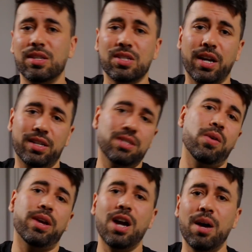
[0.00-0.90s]
the stock is
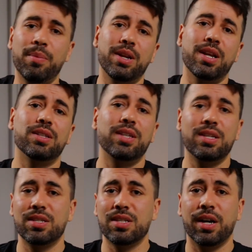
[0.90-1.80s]
going up and another
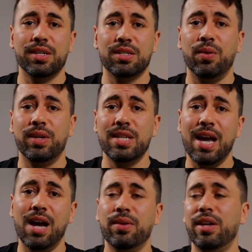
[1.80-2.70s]
day the stock is going
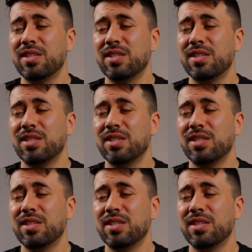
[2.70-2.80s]
down,